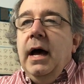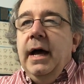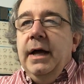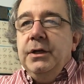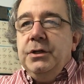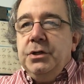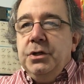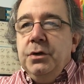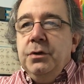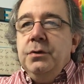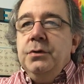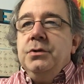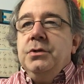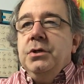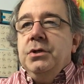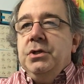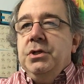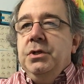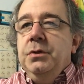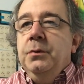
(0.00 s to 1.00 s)
I
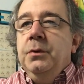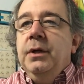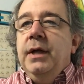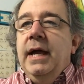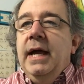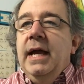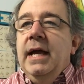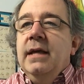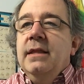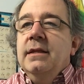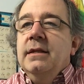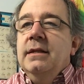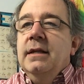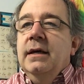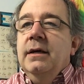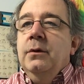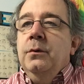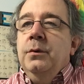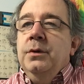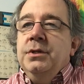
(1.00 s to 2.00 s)
chose She Will Hang the
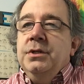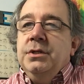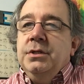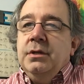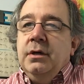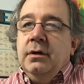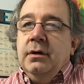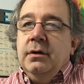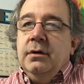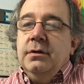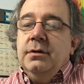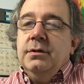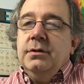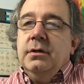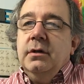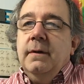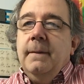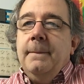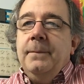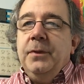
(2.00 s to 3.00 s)
Night with
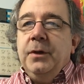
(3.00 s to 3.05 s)
Stars.